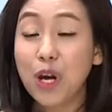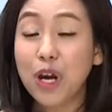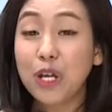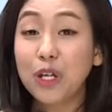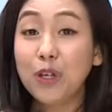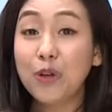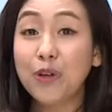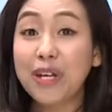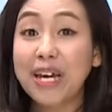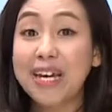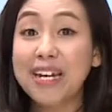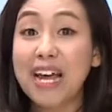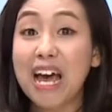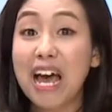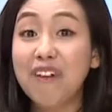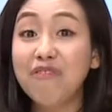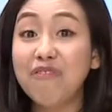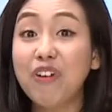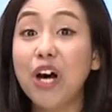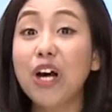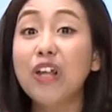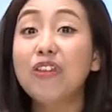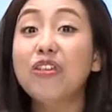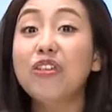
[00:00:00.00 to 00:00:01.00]
you can have
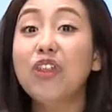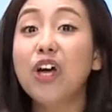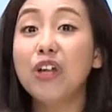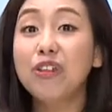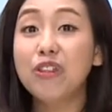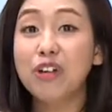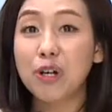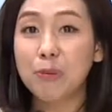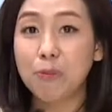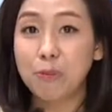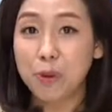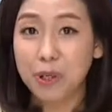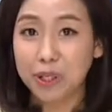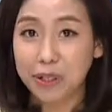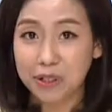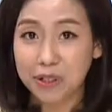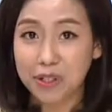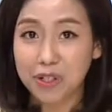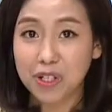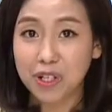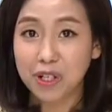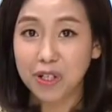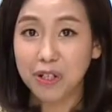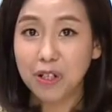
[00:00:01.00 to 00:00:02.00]
another
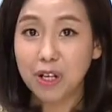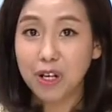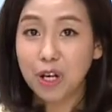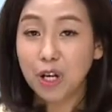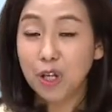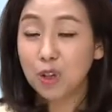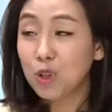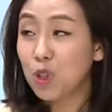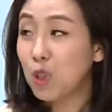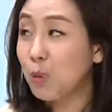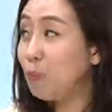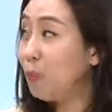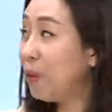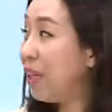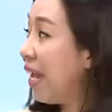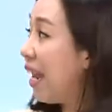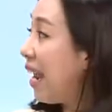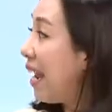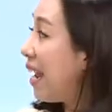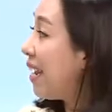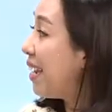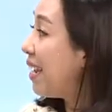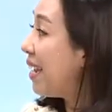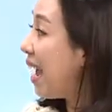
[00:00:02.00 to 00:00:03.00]
person to
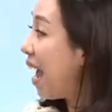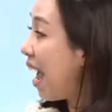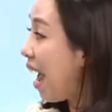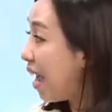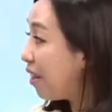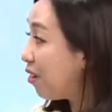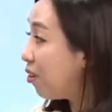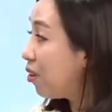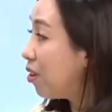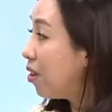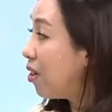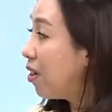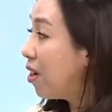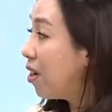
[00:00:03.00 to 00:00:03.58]
play cat